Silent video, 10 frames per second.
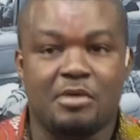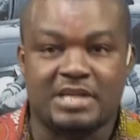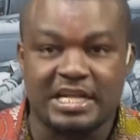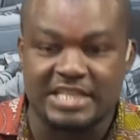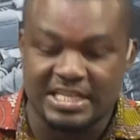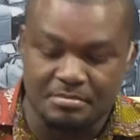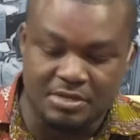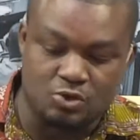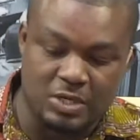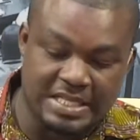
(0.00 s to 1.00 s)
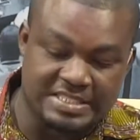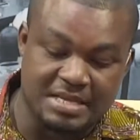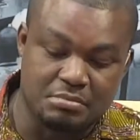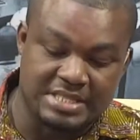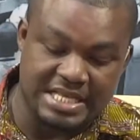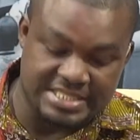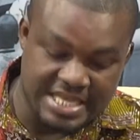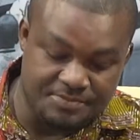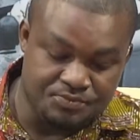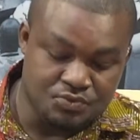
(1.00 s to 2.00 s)
the workers at the Metro Lines, he was a
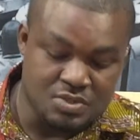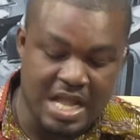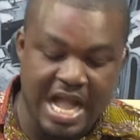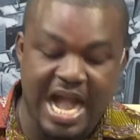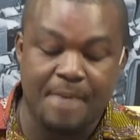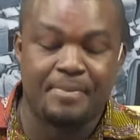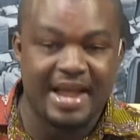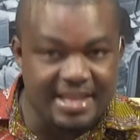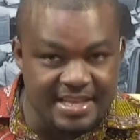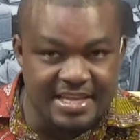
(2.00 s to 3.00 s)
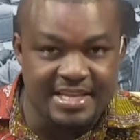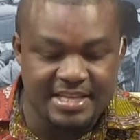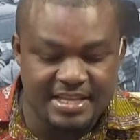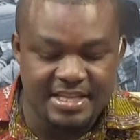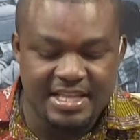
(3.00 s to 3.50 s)
set a buying ye